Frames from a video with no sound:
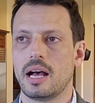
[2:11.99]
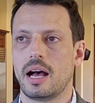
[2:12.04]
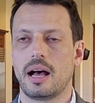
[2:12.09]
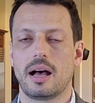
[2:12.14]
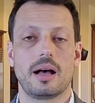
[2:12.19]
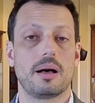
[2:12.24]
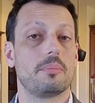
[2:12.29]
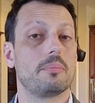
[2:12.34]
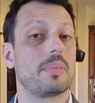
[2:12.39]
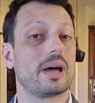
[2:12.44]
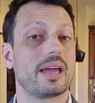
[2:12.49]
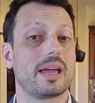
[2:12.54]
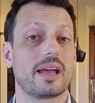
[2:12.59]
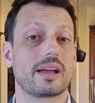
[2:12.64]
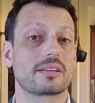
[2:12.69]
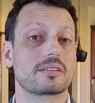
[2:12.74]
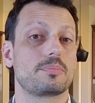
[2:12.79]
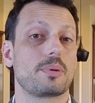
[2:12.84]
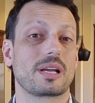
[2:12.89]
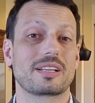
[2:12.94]
My
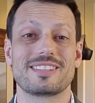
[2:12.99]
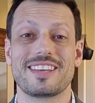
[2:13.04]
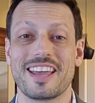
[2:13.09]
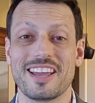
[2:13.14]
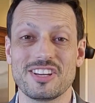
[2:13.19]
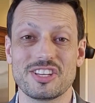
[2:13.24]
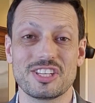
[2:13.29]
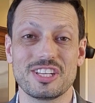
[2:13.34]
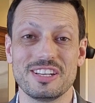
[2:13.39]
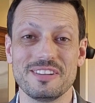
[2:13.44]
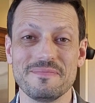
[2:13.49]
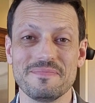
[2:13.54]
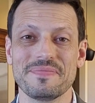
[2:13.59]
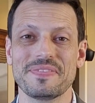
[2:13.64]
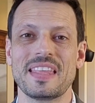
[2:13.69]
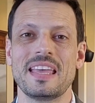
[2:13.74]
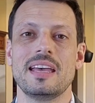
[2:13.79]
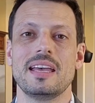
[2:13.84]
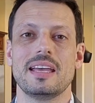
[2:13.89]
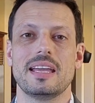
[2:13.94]

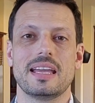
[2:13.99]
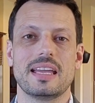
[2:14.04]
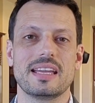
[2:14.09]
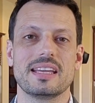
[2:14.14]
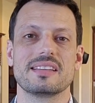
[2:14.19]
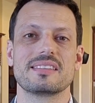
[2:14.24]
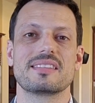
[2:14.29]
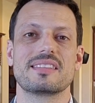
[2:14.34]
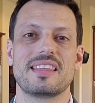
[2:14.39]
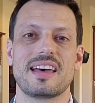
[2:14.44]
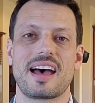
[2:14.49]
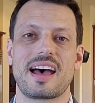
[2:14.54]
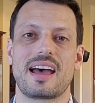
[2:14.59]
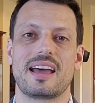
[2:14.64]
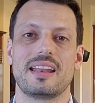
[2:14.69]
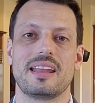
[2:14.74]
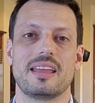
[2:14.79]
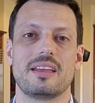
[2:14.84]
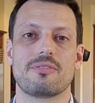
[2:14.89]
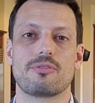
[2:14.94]
expectation is
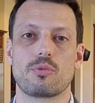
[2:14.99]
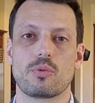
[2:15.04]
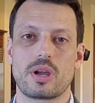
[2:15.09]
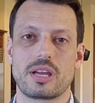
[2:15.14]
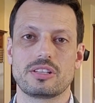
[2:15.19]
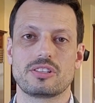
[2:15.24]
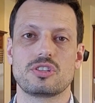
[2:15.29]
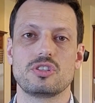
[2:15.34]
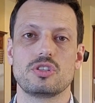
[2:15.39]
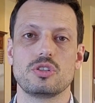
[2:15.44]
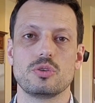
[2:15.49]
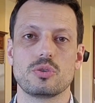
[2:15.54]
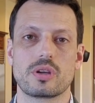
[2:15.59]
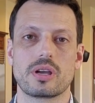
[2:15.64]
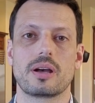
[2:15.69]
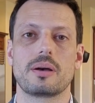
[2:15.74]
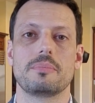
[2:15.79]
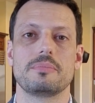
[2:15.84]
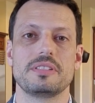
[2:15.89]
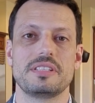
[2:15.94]
that if rates do
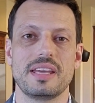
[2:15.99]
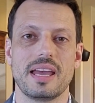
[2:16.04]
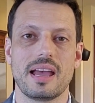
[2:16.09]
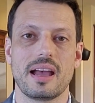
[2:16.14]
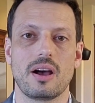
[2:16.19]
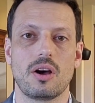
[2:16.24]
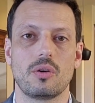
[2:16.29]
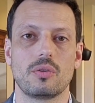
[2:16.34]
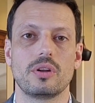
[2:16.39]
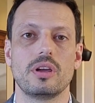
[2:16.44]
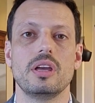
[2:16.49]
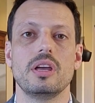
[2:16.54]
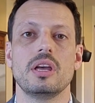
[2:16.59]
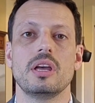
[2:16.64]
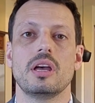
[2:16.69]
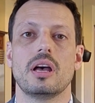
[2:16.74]
come down,